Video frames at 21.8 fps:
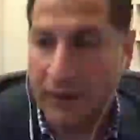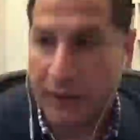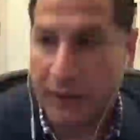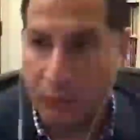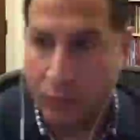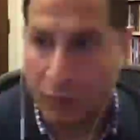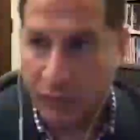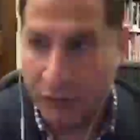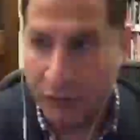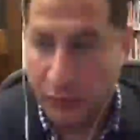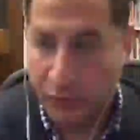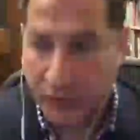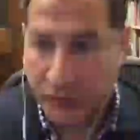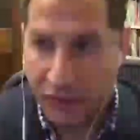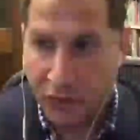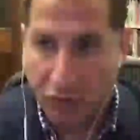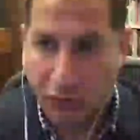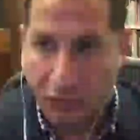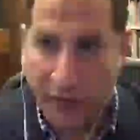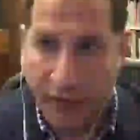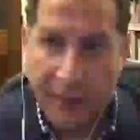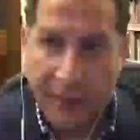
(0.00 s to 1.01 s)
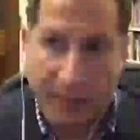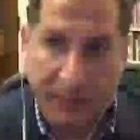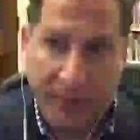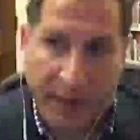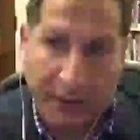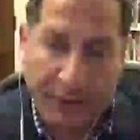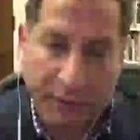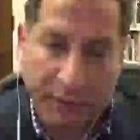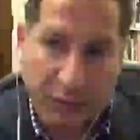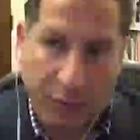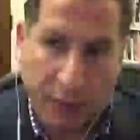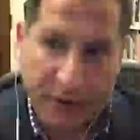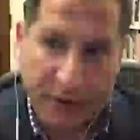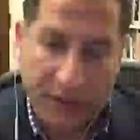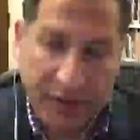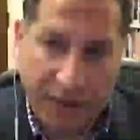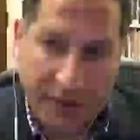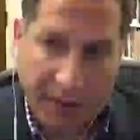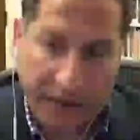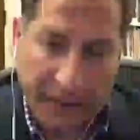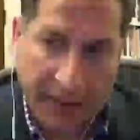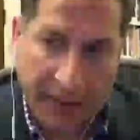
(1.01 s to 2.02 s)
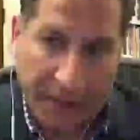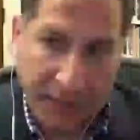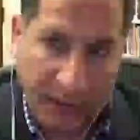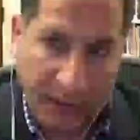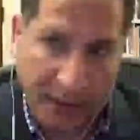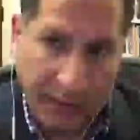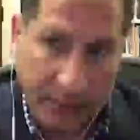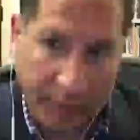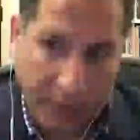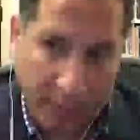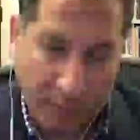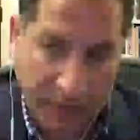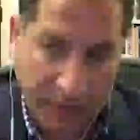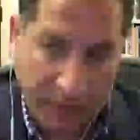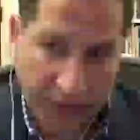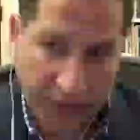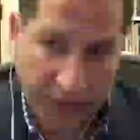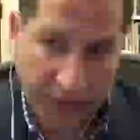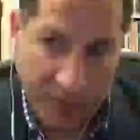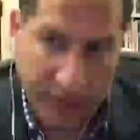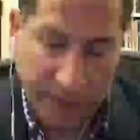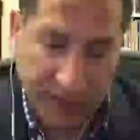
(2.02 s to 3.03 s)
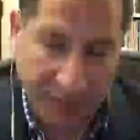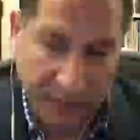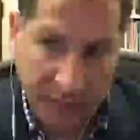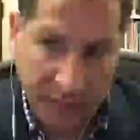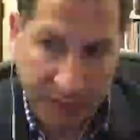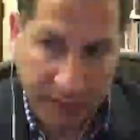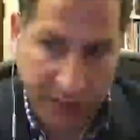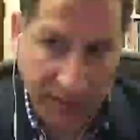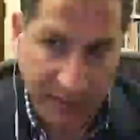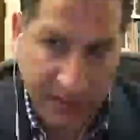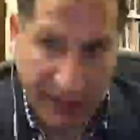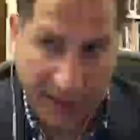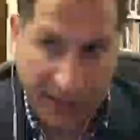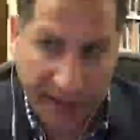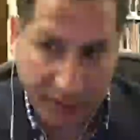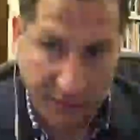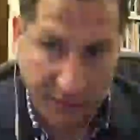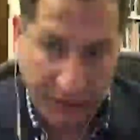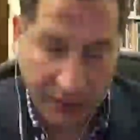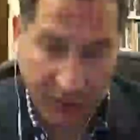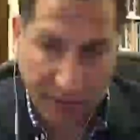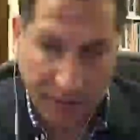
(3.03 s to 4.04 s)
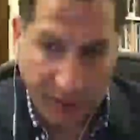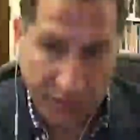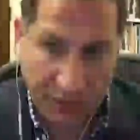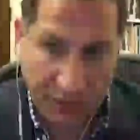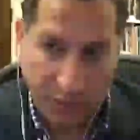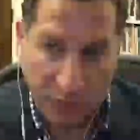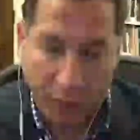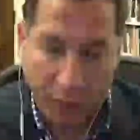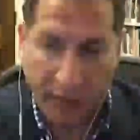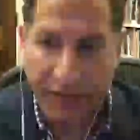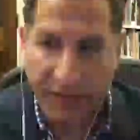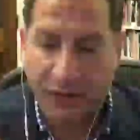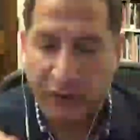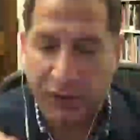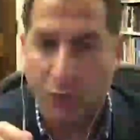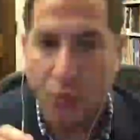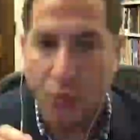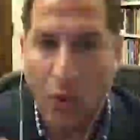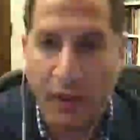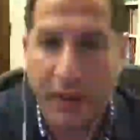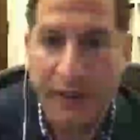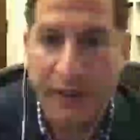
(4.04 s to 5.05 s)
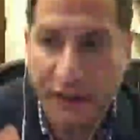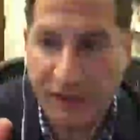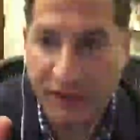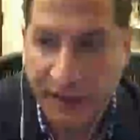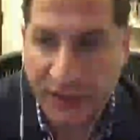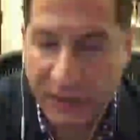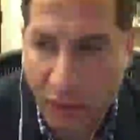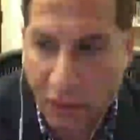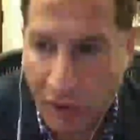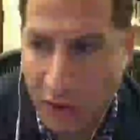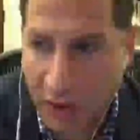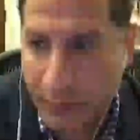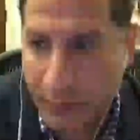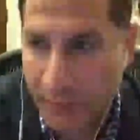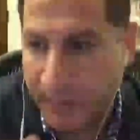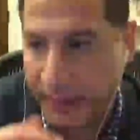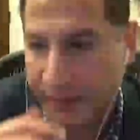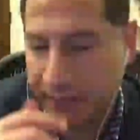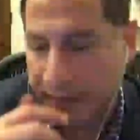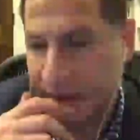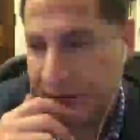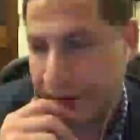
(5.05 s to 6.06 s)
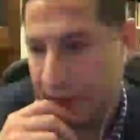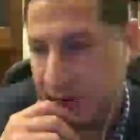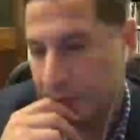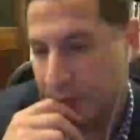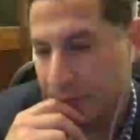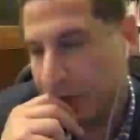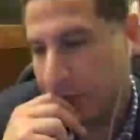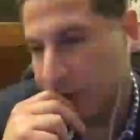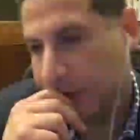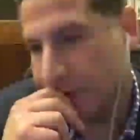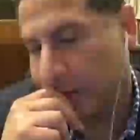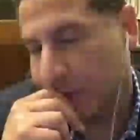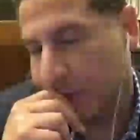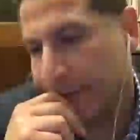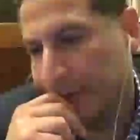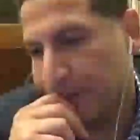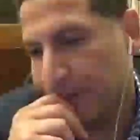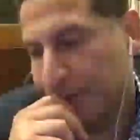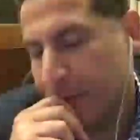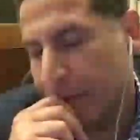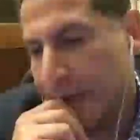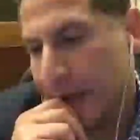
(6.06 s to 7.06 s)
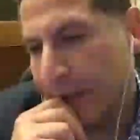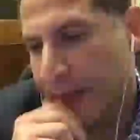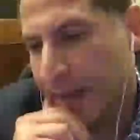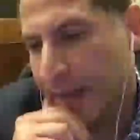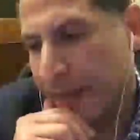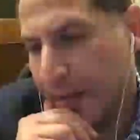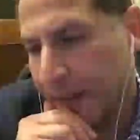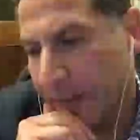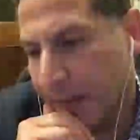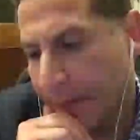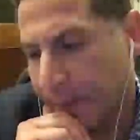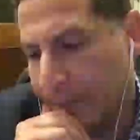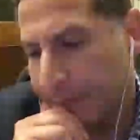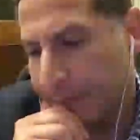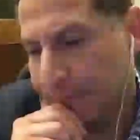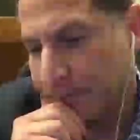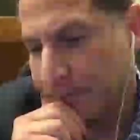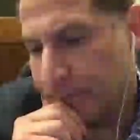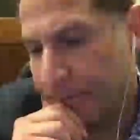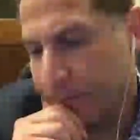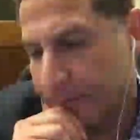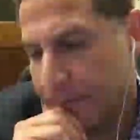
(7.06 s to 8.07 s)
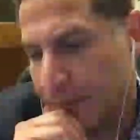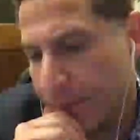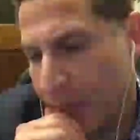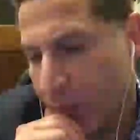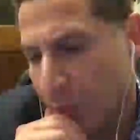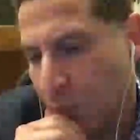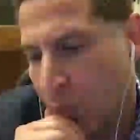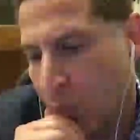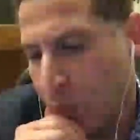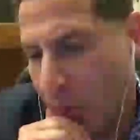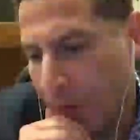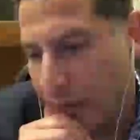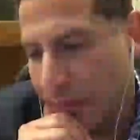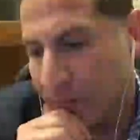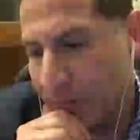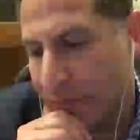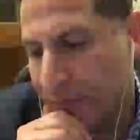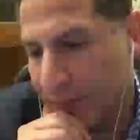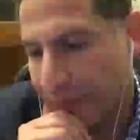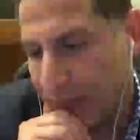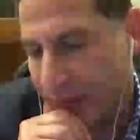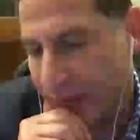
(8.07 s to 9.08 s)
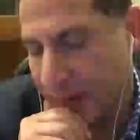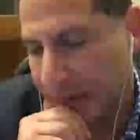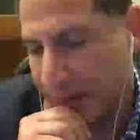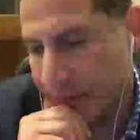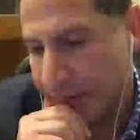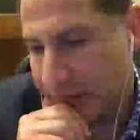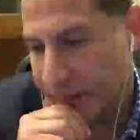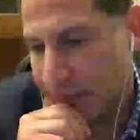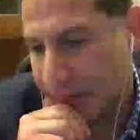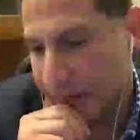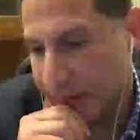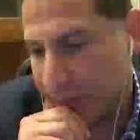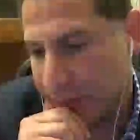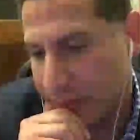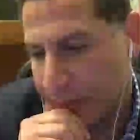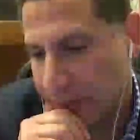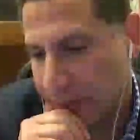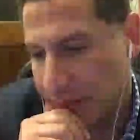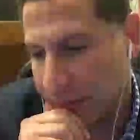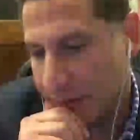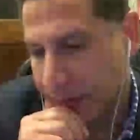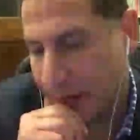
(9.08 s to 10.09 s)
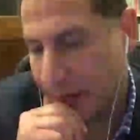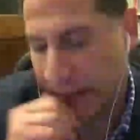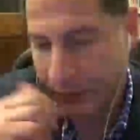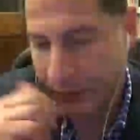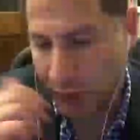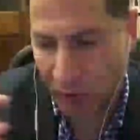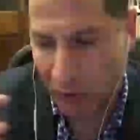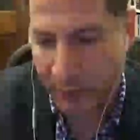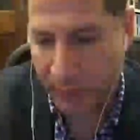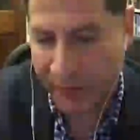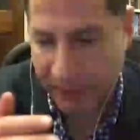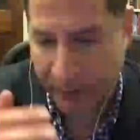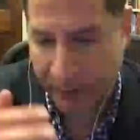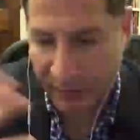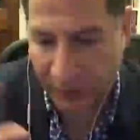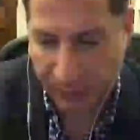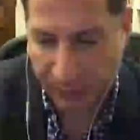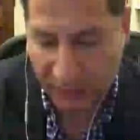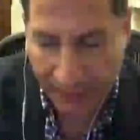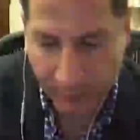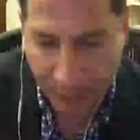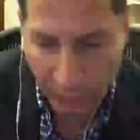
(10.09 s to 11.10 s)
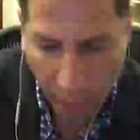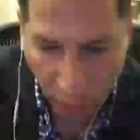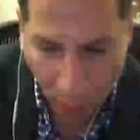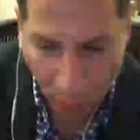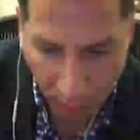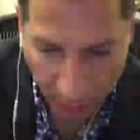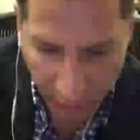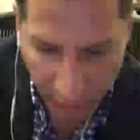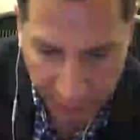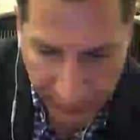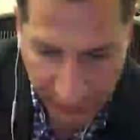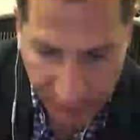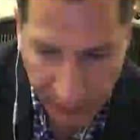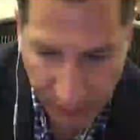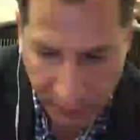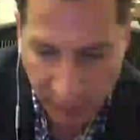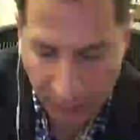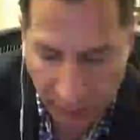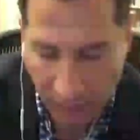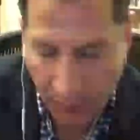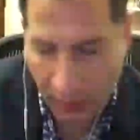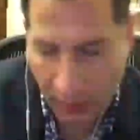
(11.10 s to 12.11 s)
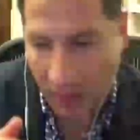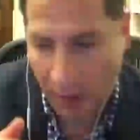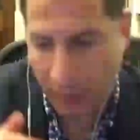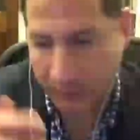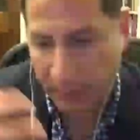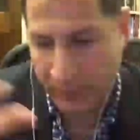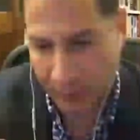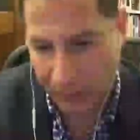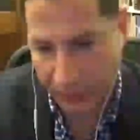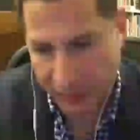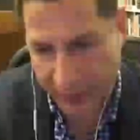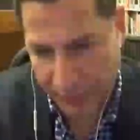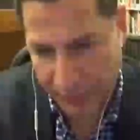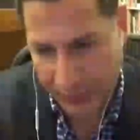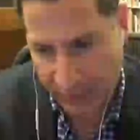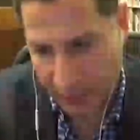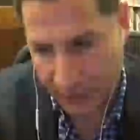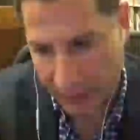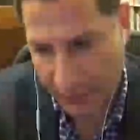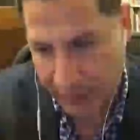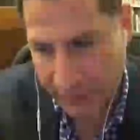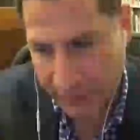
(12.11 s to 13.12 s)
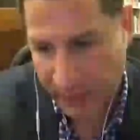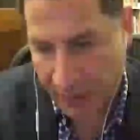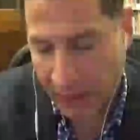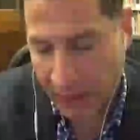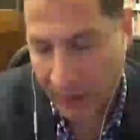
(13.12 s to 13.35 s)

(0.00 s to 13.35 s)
what's great about your question, and I want to tease it out into two ways. So one is because I talk a little about this in the book, right? One of the things I talked about some of the polemical works on Middle East studies,